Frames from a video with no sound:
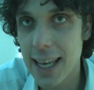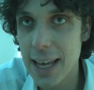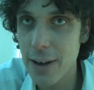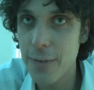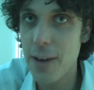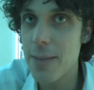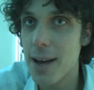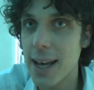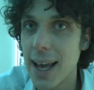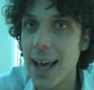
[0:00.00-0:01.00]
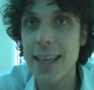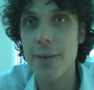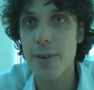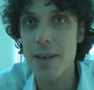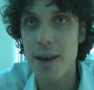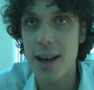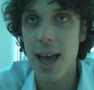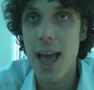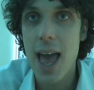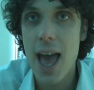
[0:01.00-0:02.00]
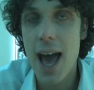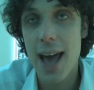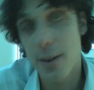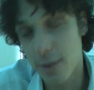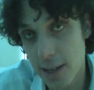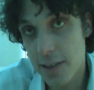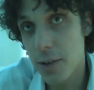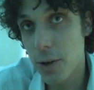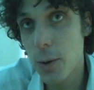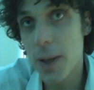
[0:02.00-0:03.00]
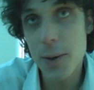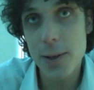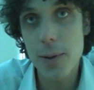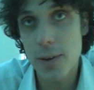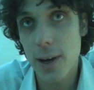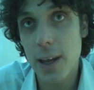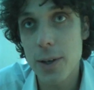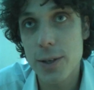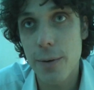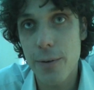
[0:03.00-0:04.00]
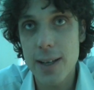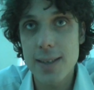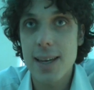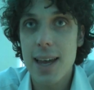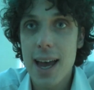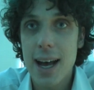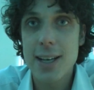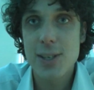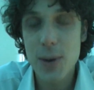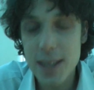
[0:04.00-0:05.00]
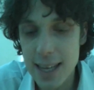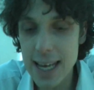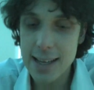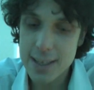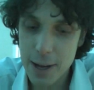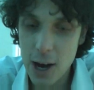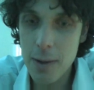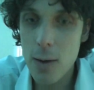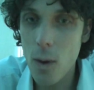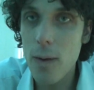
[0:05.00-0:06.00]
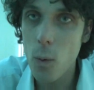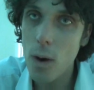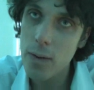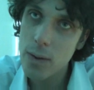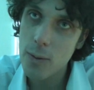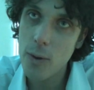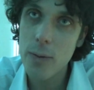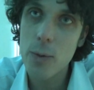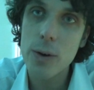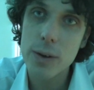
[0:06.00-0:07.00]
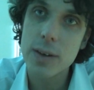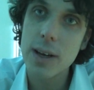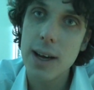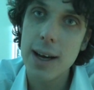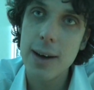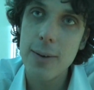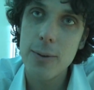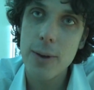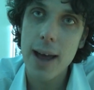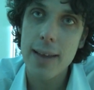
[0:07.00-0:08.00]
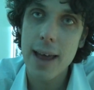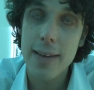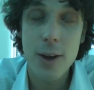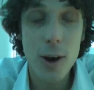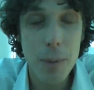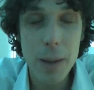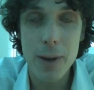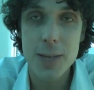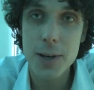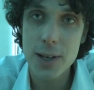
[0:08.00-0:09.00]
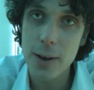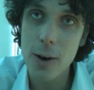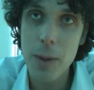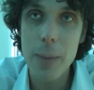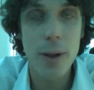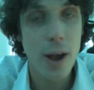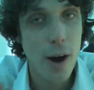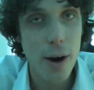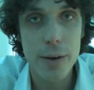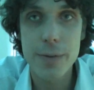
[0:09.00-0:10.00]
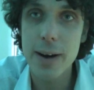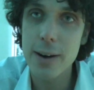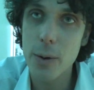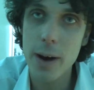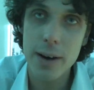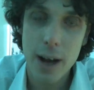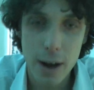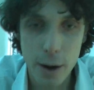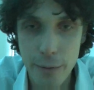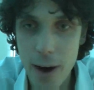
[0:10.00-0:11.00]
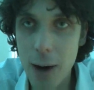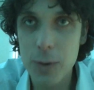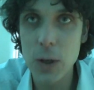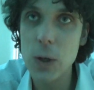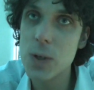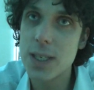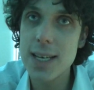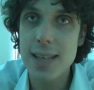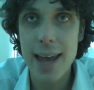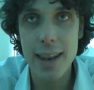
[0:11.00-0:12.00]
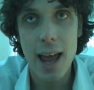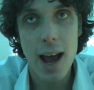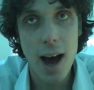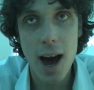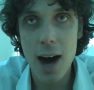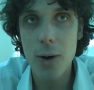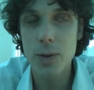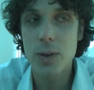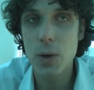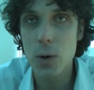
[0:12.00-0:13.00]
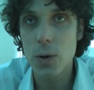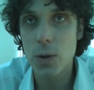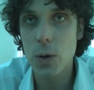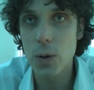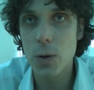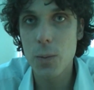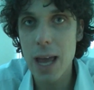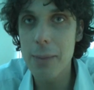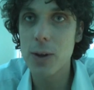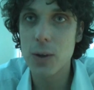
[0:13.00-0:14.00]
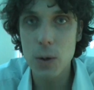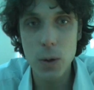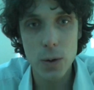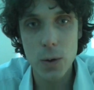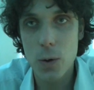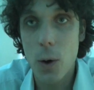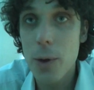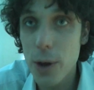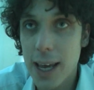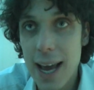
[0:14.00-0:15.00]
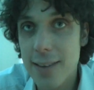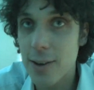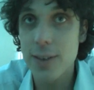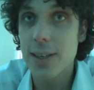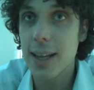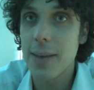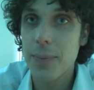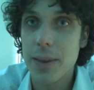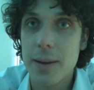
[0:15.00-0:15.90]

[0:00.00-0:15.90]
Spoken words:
giving feedback and getting feedback, and this you do it together with your friends. So indeed, it's becoming one world, and young people, especially young people, are very aware of how to use this and how to be able to communicate constantly.